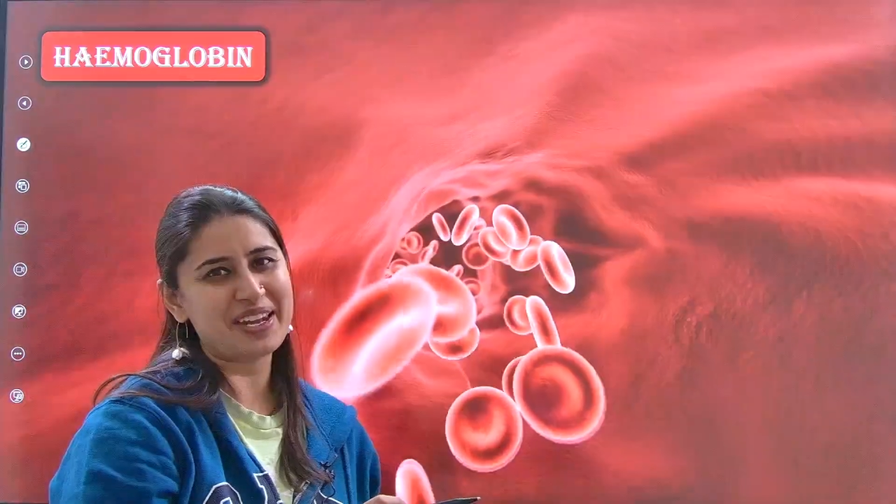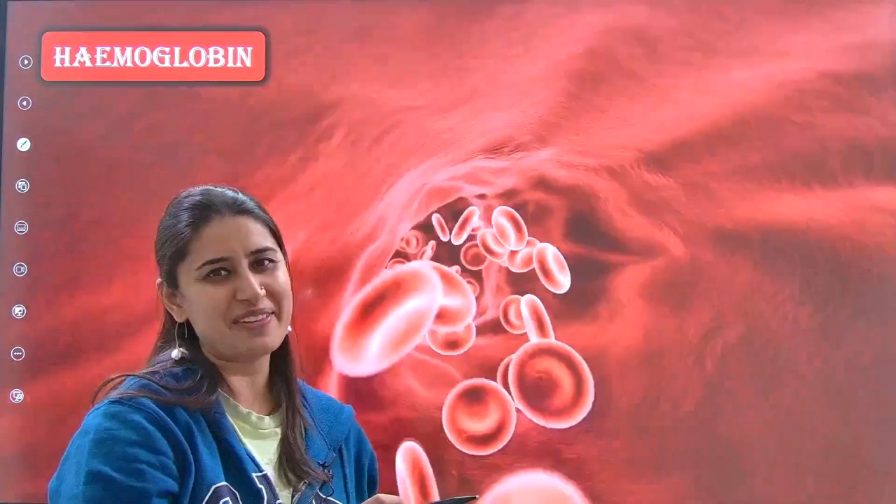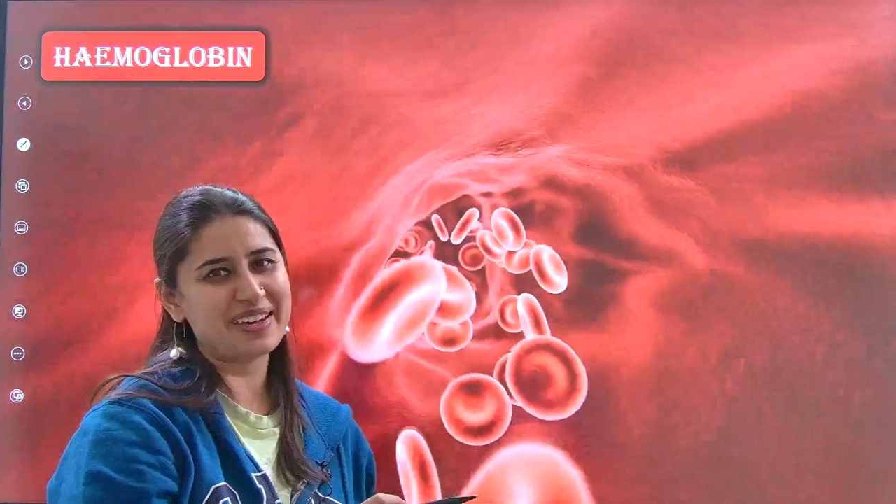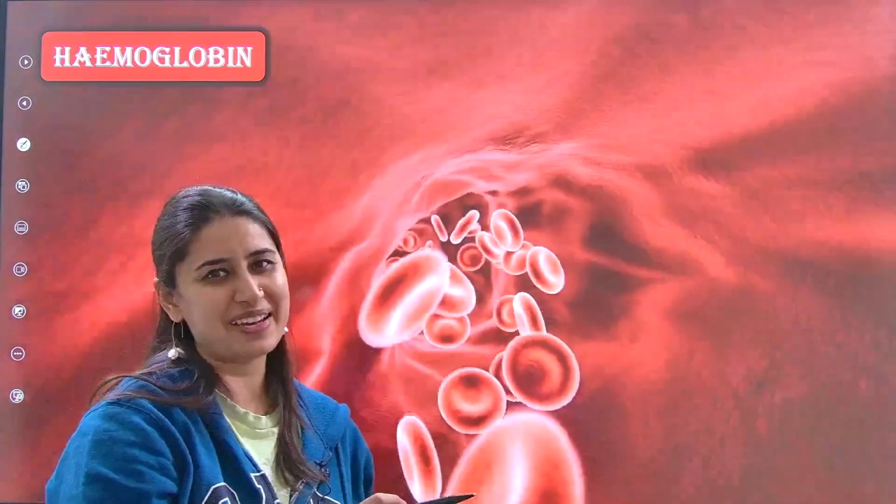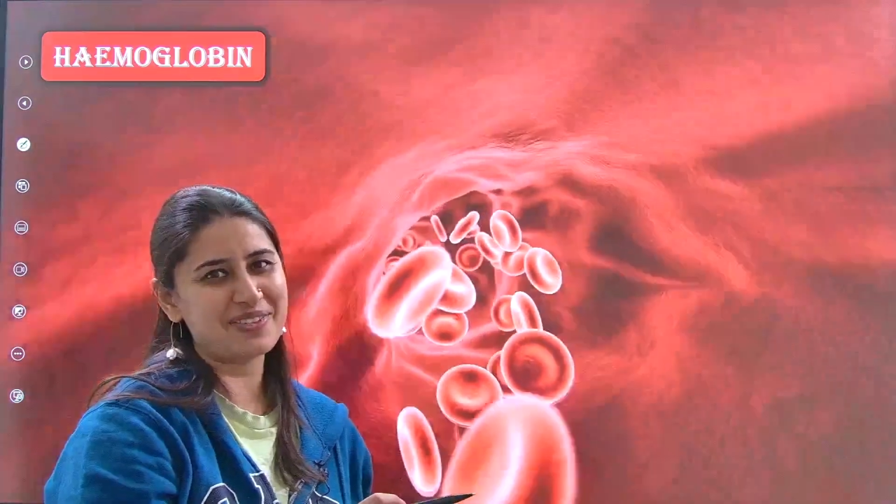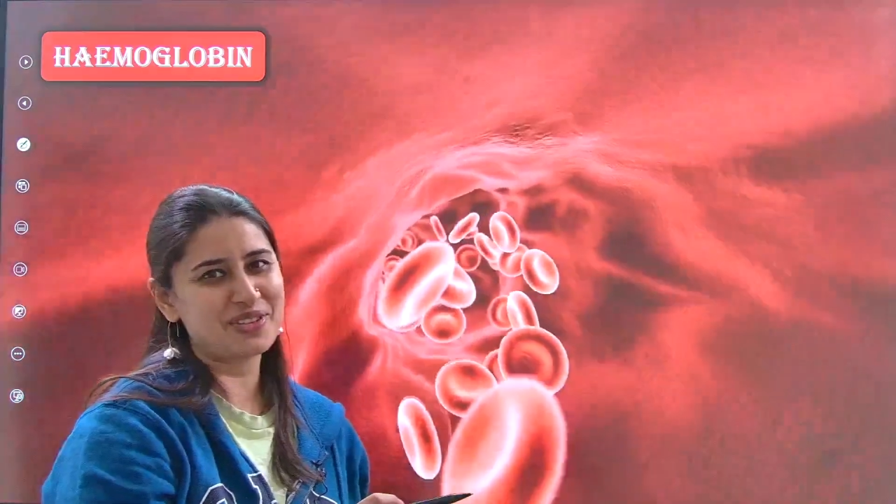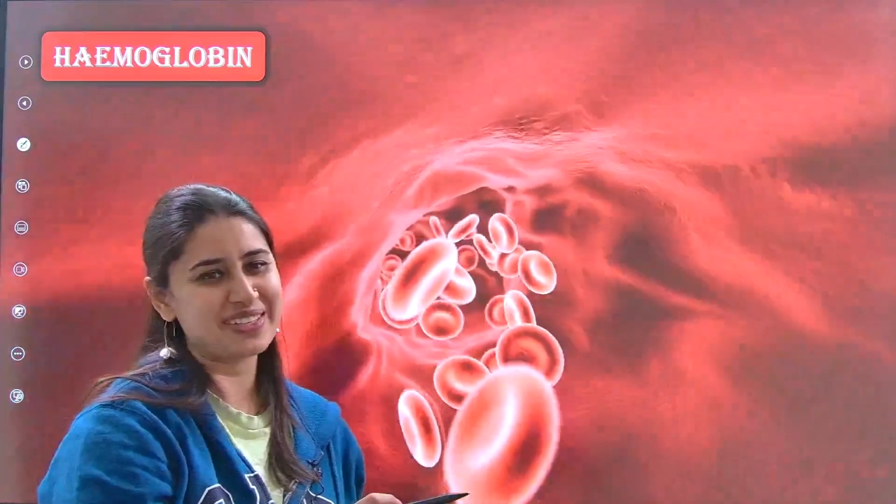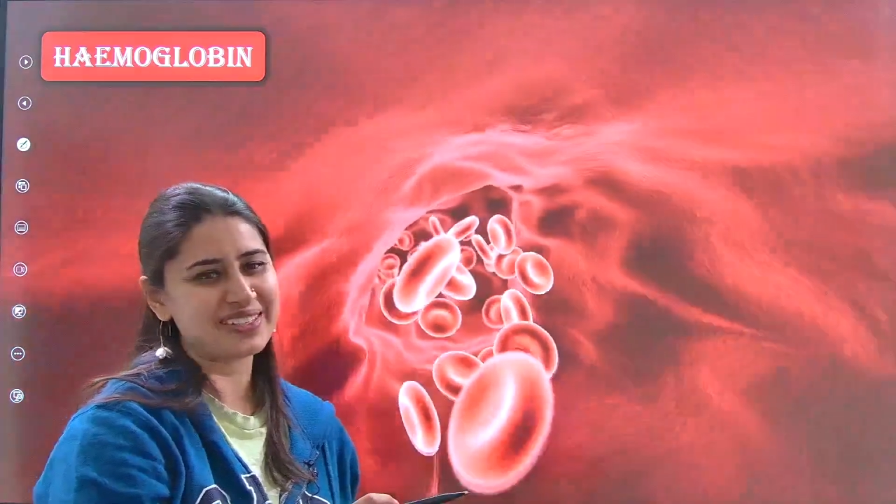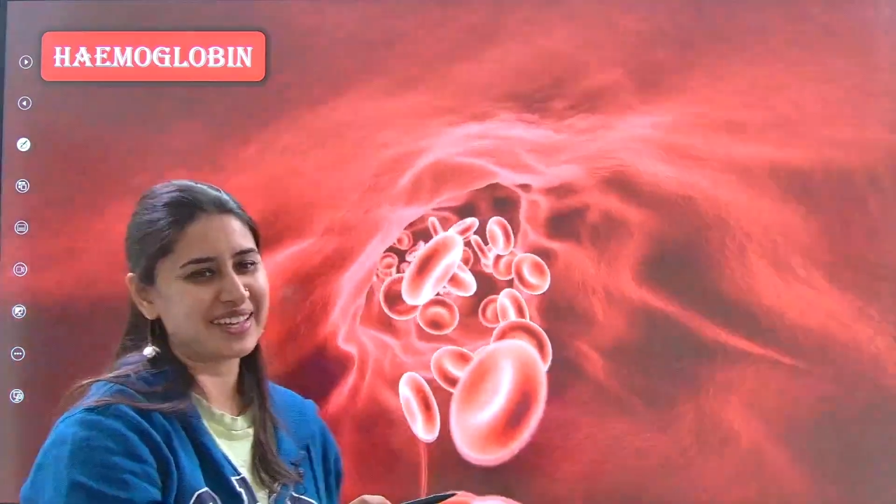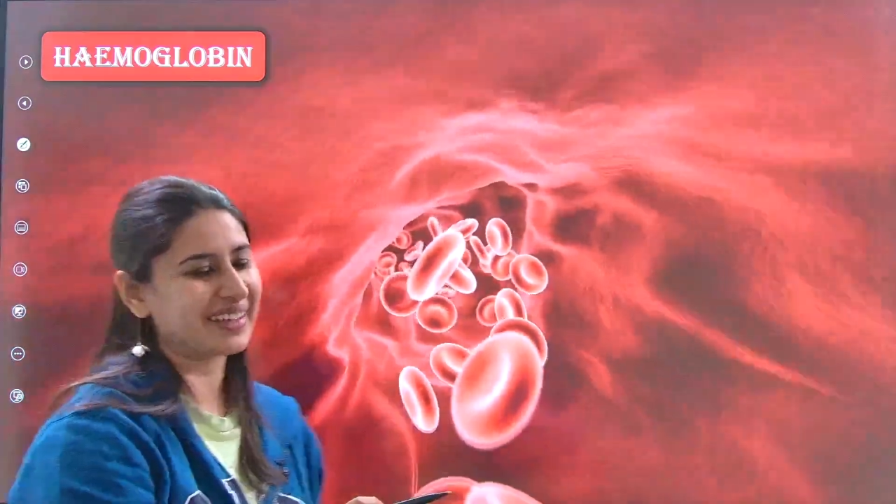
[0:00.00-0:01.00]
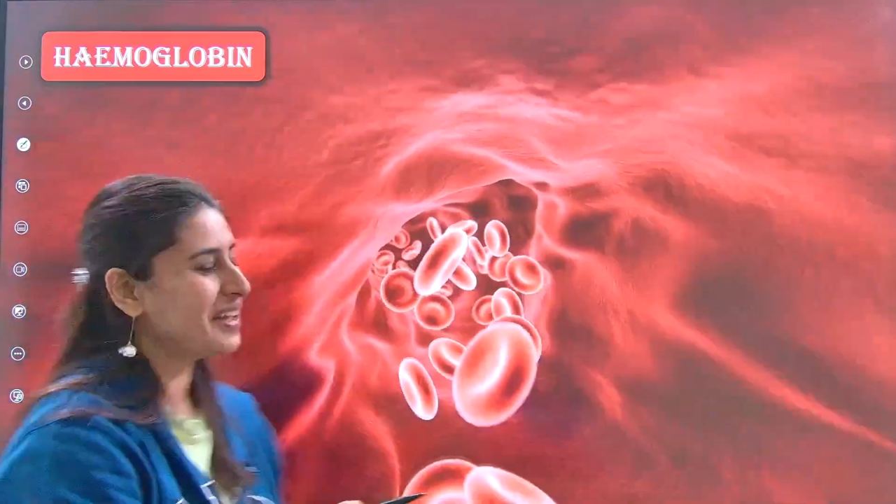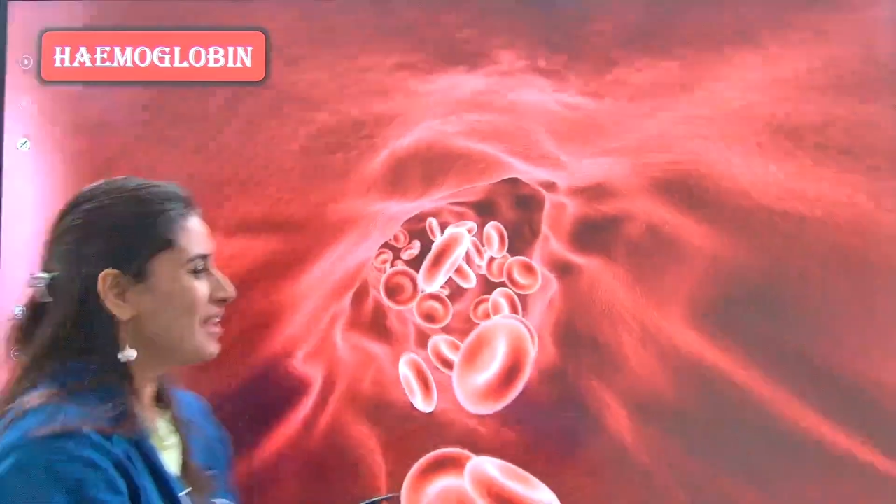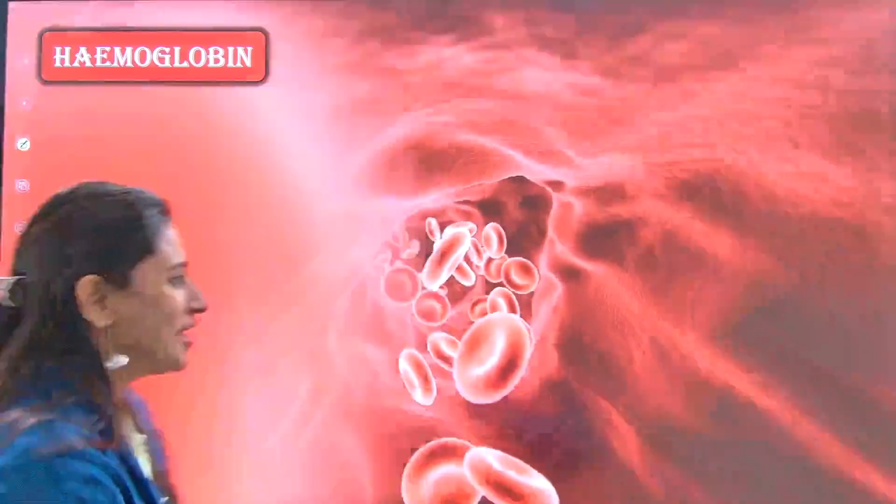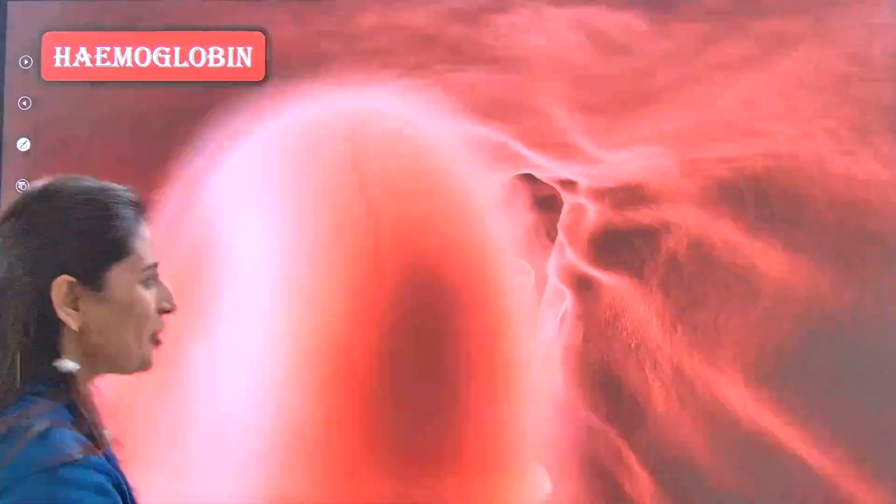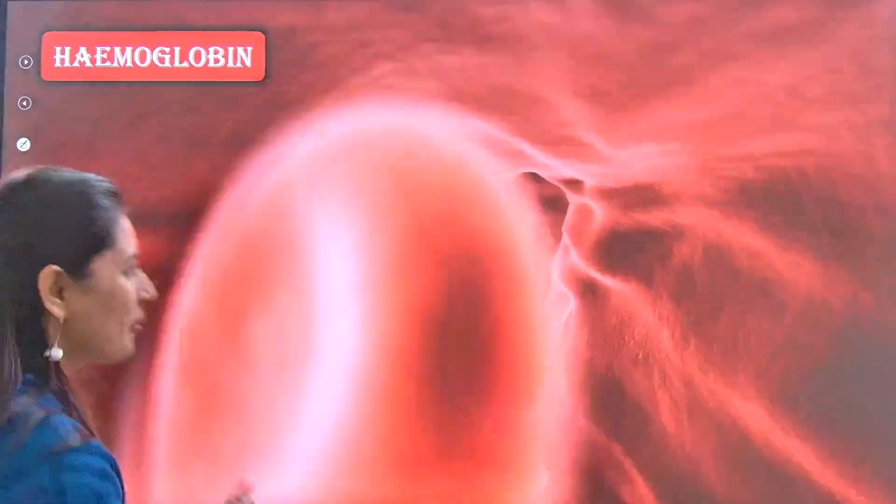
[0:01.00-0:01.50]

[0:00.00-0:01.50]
very interesting. We